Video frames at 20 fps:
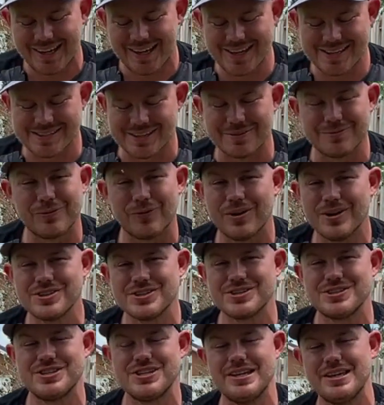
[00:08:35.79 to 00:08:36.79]
is a
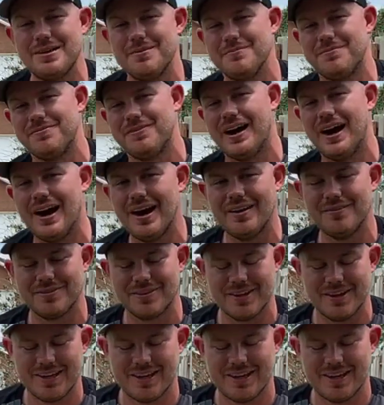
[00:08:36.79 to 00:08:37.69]
400G M5.